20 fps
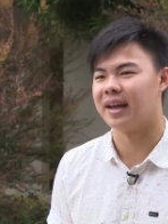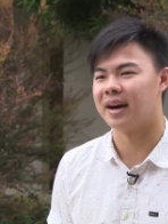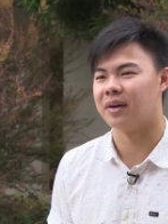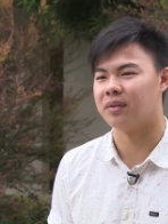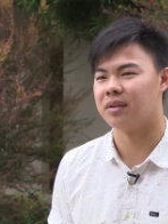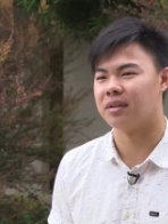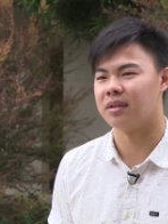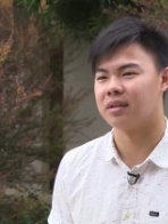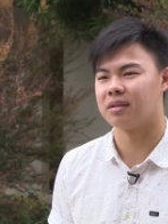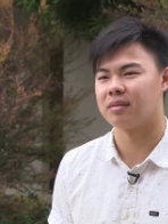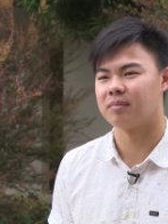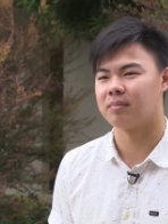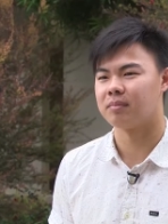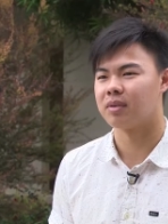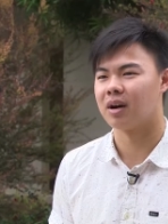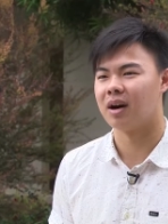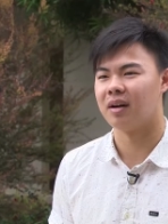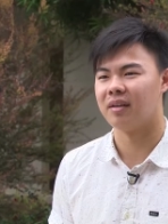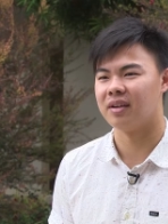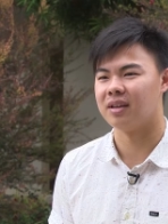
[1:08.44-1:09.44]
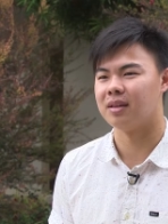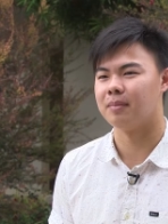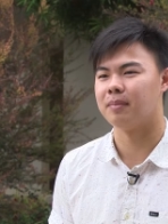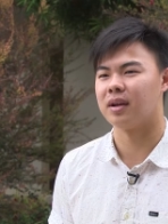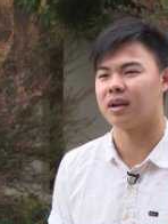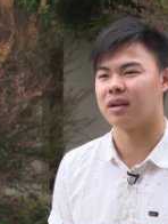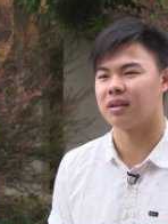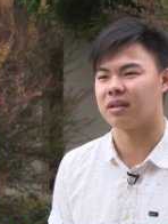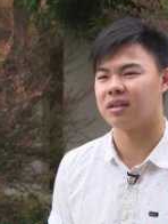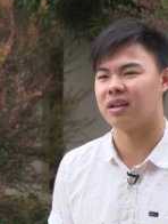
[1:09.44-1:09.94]
That was probably the
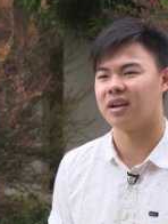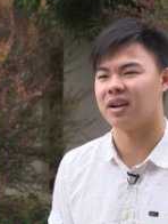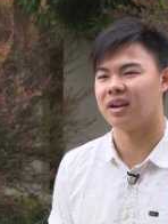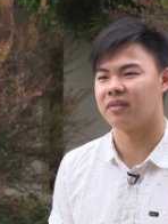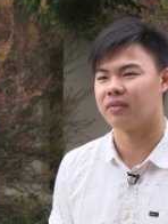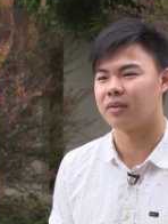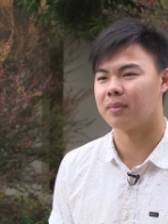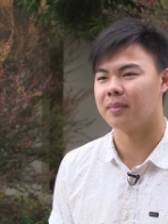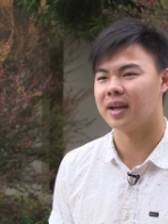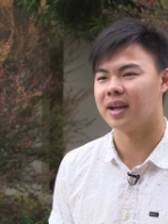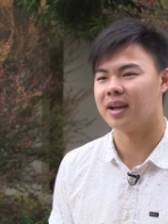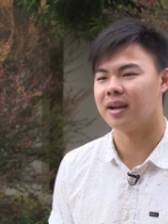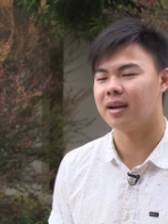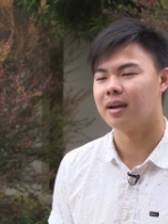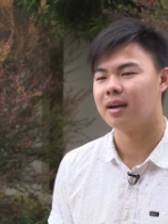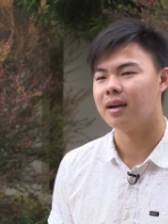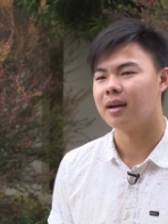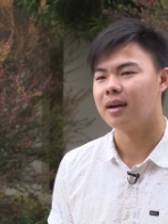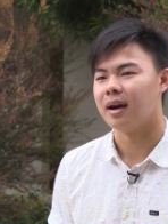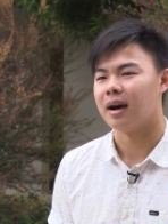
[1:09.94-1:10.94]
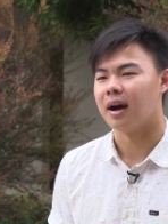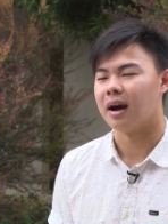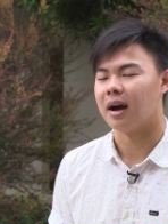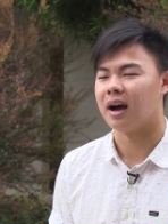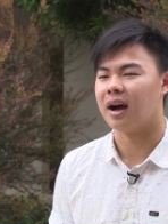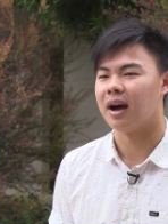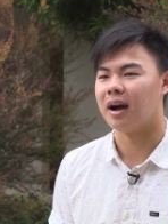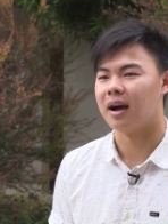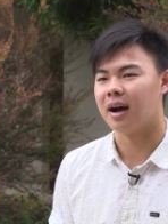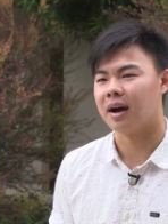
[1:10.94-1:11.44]
biggest thing for me.
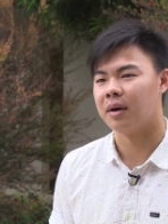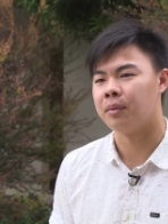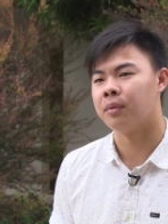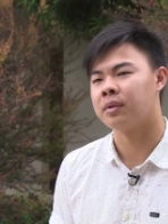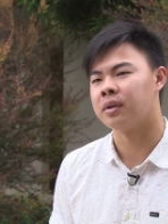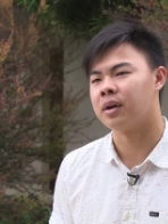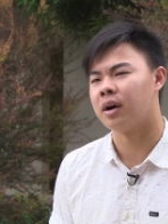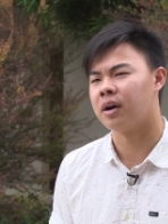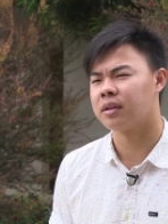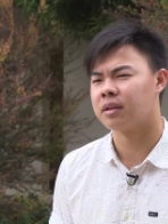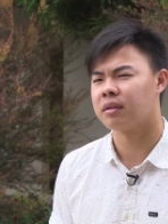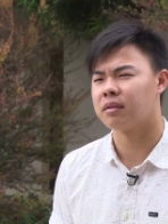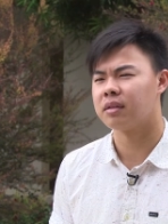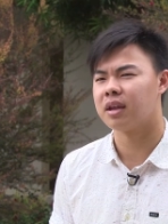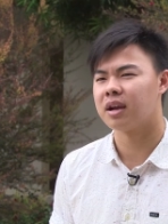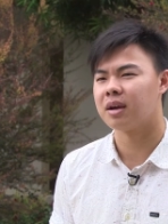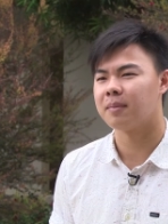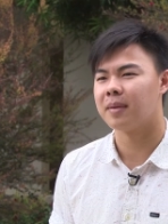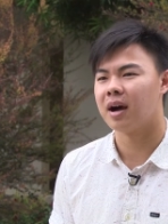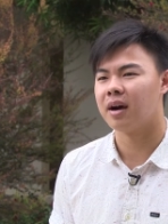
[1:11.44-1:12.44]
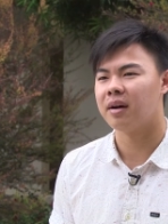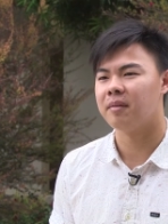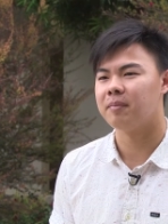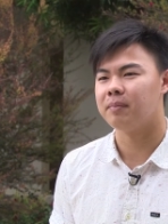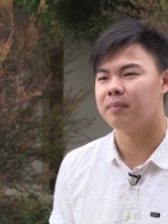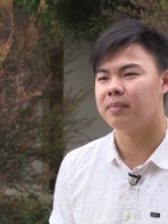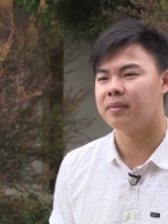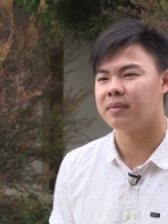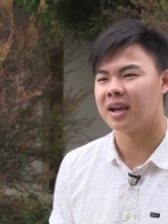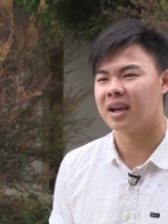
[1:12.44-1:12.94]
I would also think about
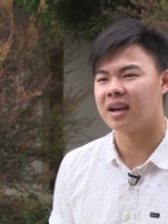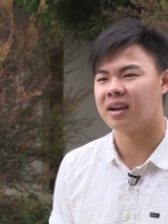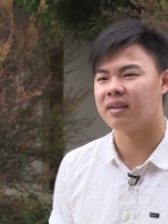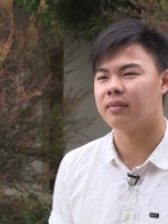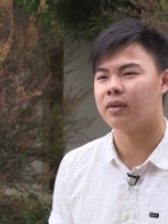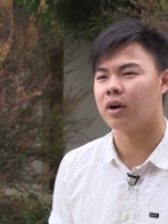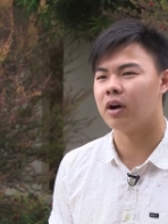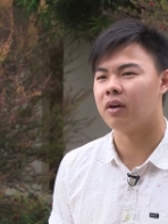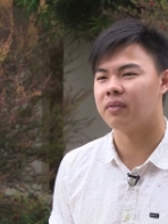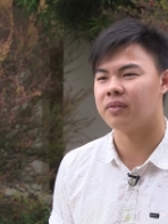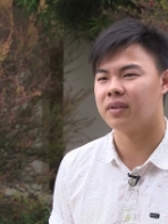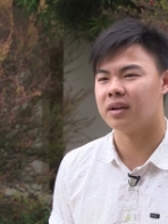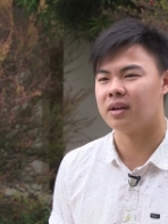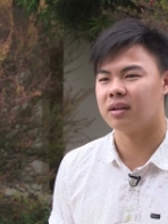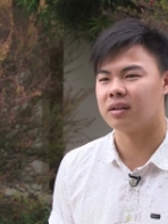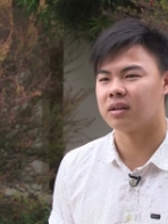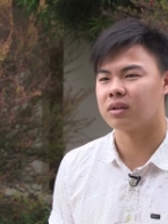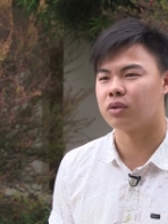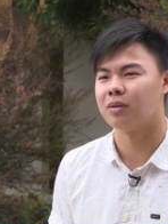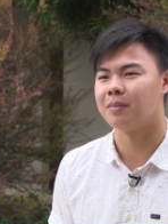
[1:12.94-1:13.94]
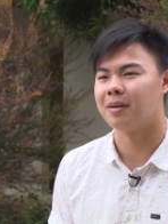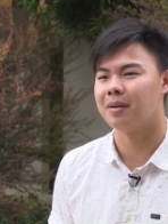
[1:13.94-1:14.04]
getting involved in a school